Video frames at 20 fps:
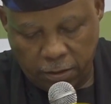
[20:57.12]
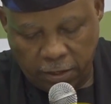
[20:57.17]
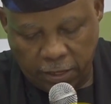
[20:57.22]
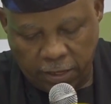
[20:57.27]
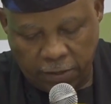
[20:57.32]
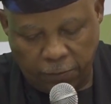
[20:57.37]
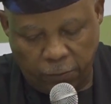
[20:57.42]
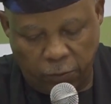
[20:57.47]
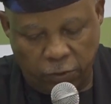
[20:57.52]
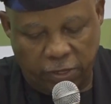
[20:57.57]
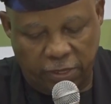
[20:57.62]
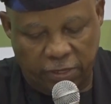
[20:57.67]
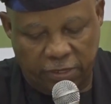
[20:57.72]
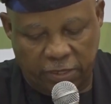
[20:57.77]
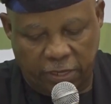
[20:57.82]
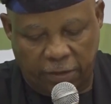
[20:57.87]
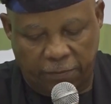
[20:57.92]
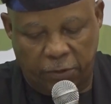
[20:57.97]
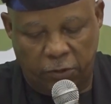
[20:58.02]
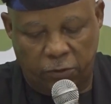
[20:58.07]
as much
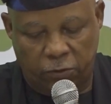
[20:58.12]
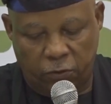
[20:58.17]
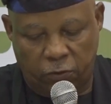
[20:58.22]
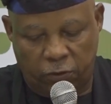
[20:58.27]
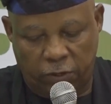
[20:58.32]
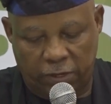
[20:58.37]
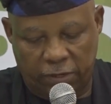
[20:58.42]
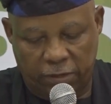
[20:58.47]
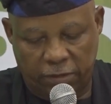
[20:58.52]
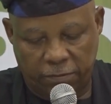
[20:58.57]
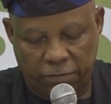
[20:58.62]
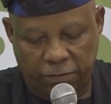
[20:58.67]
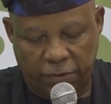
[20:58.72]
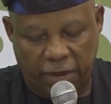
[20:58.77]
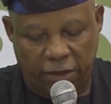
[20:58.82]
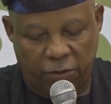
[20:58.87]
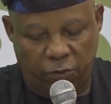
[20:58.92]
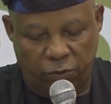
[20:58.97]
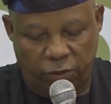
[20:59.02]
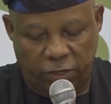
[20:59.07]
as $7
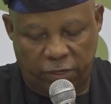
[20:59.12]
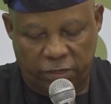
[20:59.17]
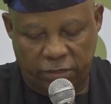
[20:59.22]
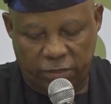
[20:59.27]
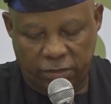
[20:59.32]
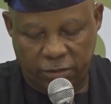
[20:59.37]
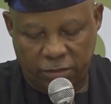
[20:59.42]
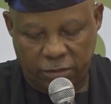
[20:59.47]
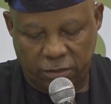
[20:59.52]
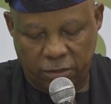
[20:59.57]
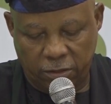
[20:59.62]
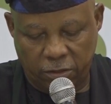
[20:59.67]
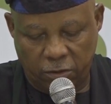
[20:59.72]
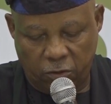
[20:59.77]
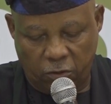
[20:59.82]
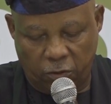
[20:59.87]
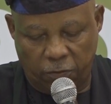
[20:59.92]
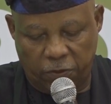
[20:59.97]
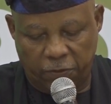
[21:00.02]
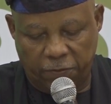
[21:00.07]
per unit
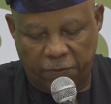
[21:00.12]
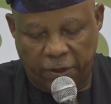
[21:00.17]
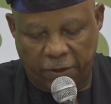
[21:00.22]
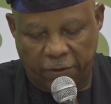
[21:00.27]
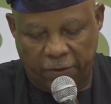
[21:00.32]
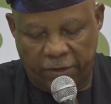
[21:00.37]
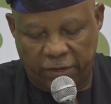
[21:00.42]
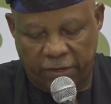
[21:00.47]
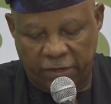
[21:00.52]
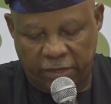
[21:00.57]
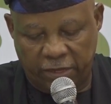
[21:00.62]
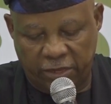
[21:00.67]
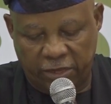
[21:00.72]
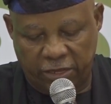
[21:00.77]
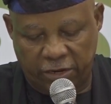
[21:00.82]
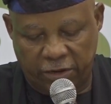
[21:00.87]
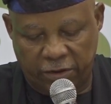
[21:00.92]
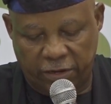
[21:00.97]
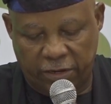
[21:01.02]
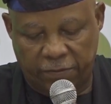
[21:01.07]
of the power they
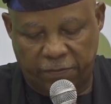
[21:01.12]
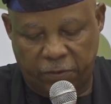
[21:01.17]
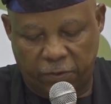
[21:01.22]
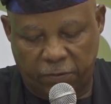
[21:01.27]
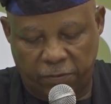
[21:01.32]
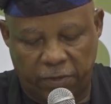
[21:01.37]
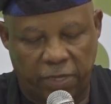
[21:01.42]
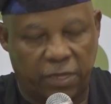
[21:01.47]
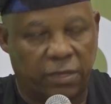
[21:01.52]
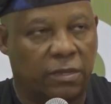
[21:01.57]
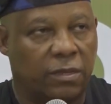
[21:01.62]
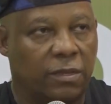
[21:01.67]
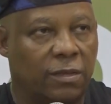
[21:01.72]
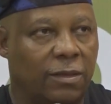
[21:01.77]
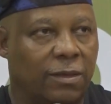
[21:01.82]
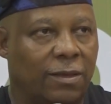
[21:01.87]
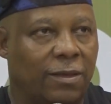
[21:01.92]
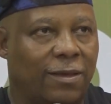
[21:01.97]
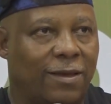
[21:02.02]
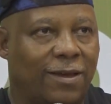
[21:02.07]
generate from this.
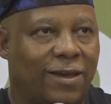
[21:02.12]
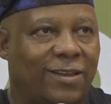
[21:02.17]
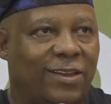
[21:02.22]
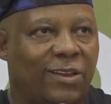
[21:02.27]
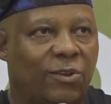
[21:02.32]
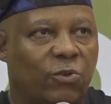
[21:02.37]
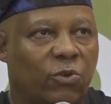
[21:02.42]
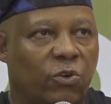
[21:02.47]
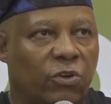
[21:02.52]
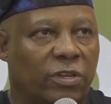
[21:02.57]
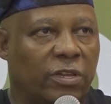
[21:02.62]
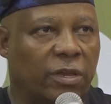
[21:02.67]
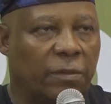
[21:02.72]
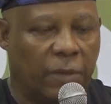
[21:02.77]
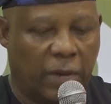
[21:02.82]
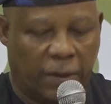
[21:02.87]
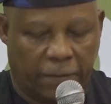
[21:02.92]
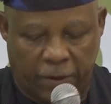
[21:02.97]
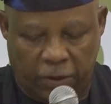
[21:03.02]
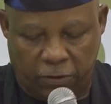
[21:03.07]
It costs
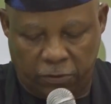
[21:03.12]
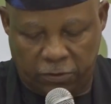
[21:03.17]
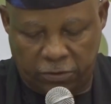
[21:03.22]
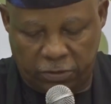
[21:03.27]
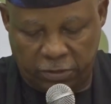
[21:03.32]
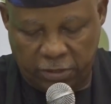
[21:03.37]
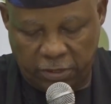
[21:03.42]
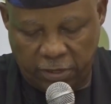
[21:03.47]
them about